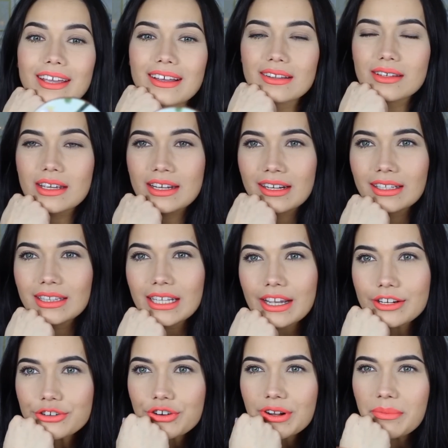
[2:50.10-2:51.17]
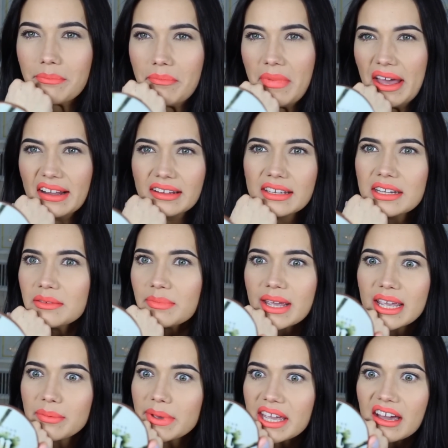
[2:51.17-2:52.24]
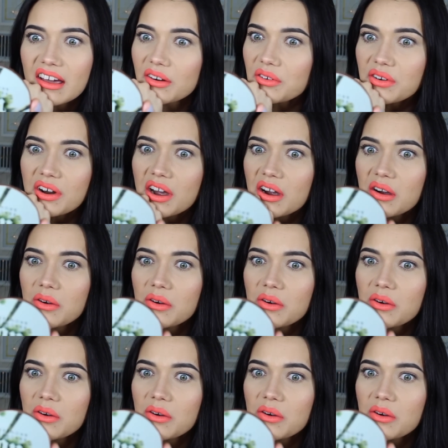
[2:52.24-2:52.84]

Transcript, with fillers: Like an electric melon maybe? I don't know.